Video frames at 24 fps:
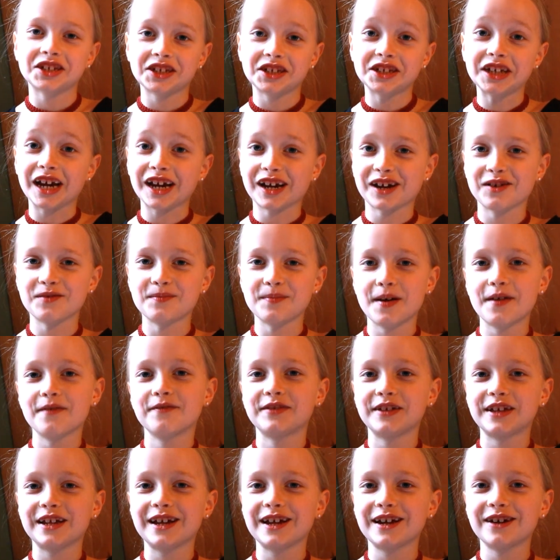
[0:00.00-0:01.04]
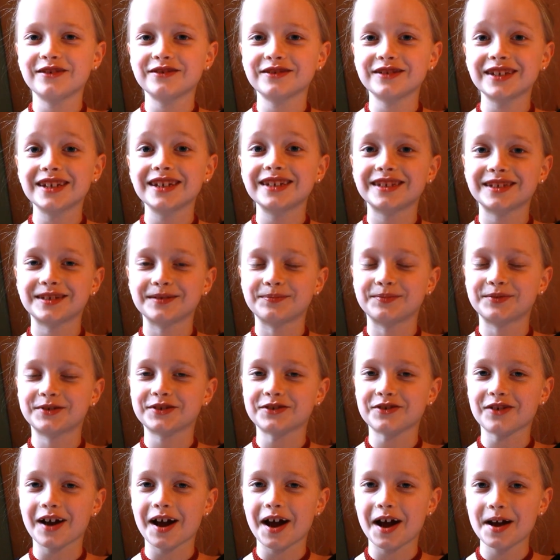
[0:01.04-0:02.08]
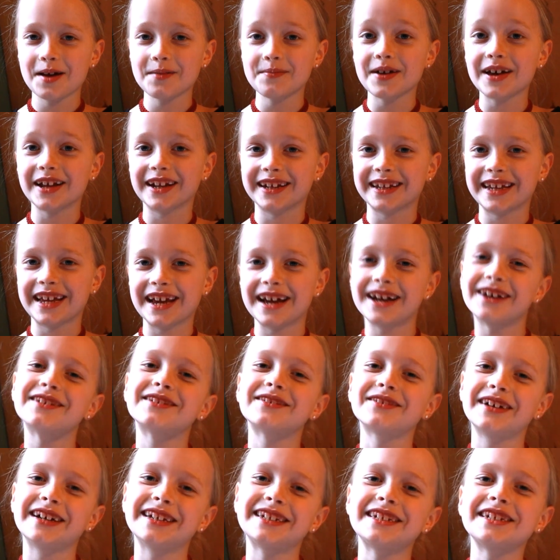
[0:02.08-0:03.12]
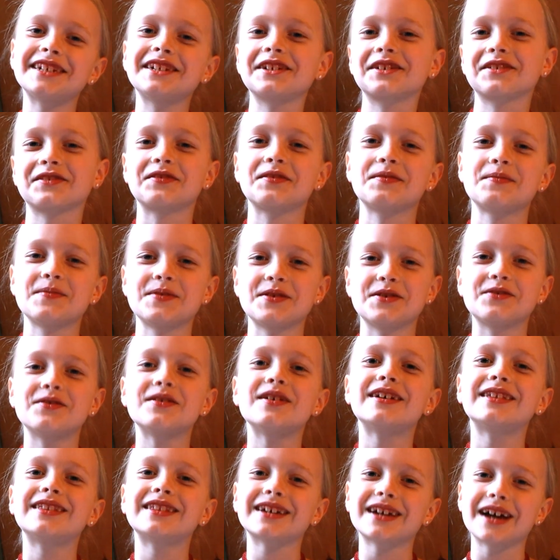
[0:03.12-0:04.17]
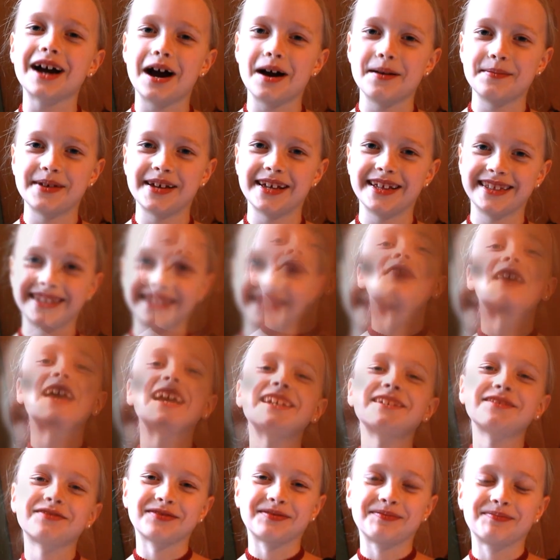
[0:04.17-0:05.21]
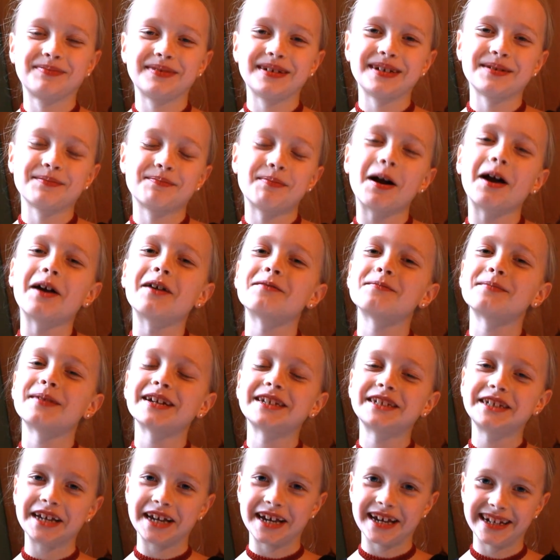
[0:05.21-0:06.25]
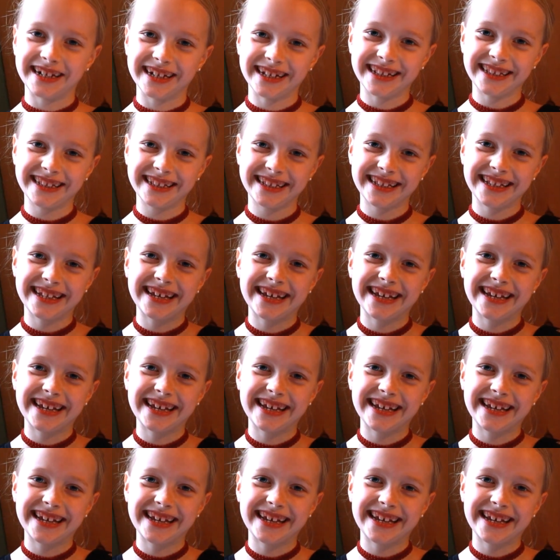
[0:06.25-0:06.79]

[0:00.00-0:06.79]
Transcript: check out my videos, subscribe, and I can't wait to hear from you in the comments. Thanks for being part of my channel.